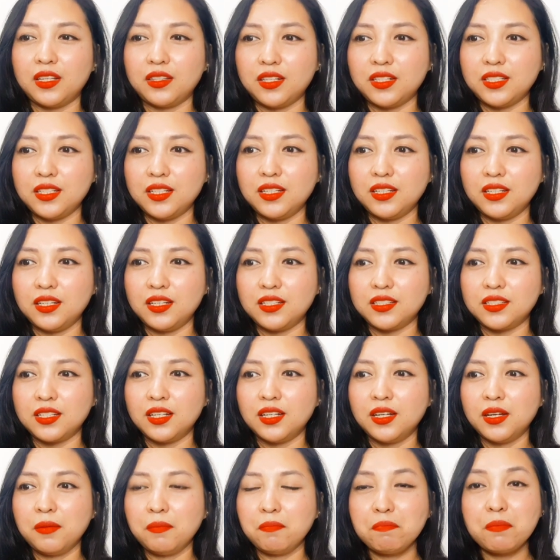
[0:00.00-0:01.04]
This
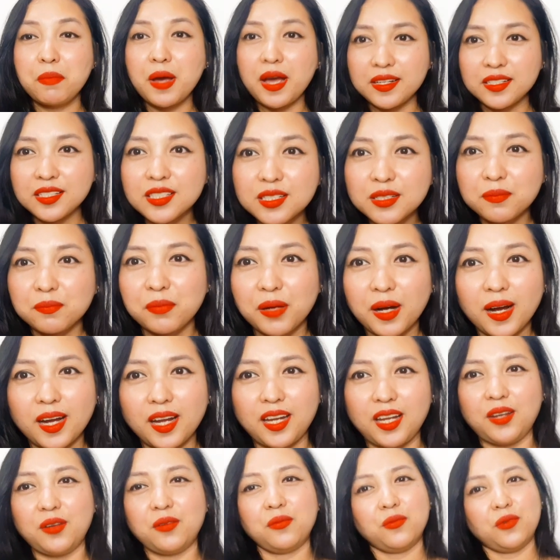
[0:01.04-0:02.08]
is best
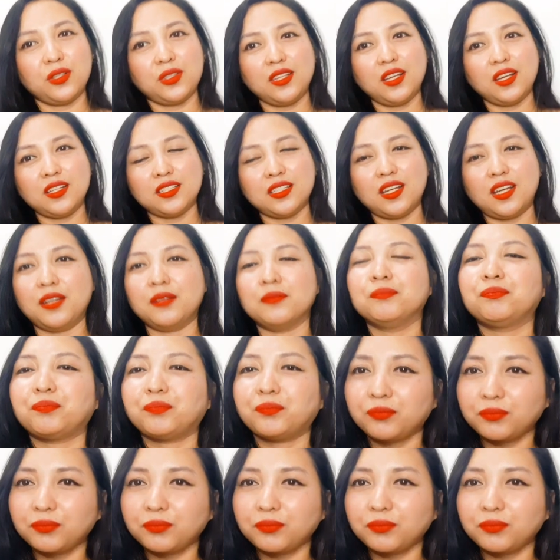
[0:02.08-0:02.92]
buy, what they say.